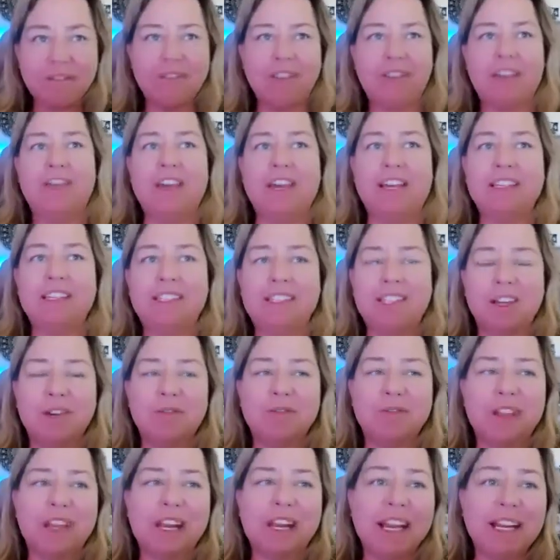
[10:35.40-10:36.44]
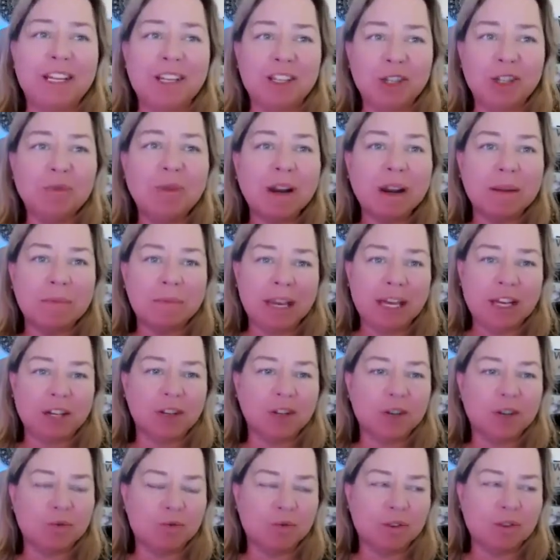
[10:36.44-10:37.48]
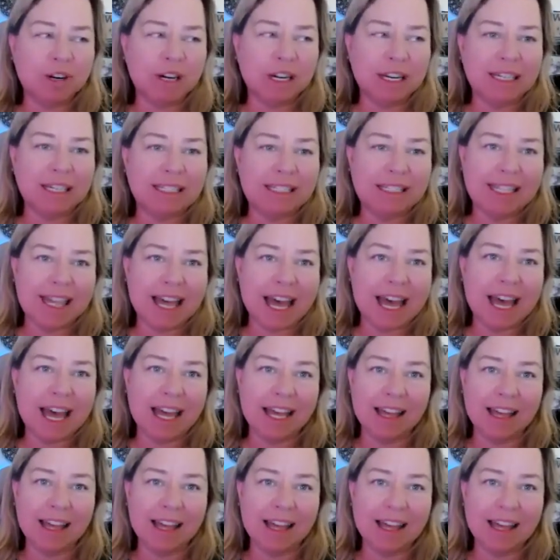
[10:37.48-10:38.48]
the things though that I do want to make sure is that